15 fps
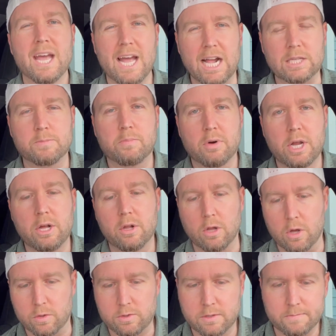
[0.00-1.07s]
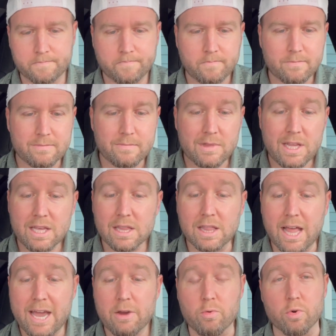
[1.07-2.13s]
It's pretty close.
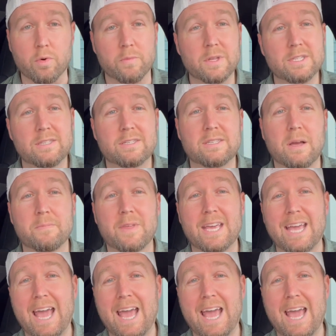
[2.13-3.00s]
Legroom. This is something